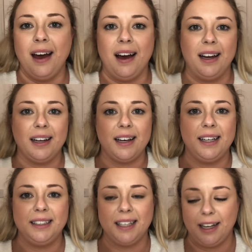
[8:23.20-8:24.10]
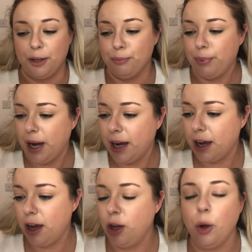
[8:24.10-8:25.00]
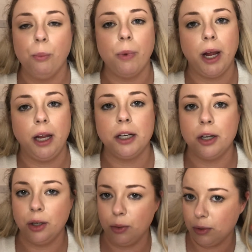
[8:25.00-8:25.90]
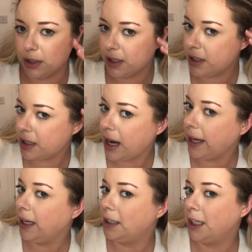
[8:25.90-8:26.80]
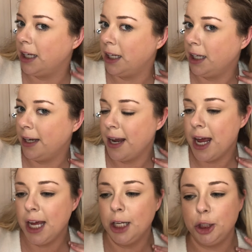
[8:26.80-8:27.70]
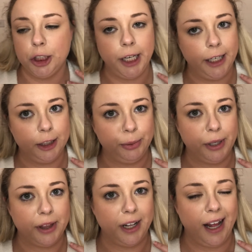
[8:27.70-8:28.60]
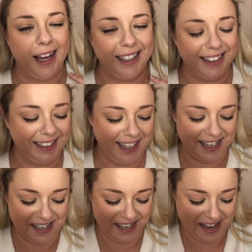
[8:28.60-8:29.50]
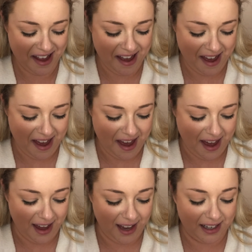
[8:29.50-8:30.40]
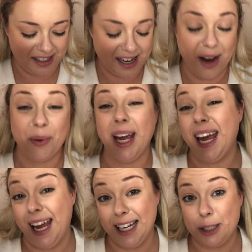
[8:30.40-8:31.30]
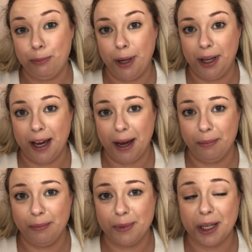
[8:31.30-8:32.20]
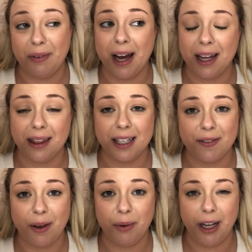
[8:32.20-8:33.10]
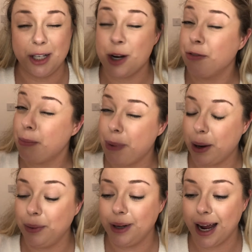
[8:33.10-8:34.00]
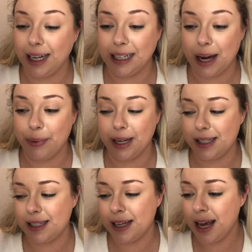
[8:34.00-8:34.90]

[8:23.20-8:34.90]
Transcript: Hi guys, I am back. You might notice a slight change with the lighting. It is now 8 PM, so I've had this foundation on for about 9 hours.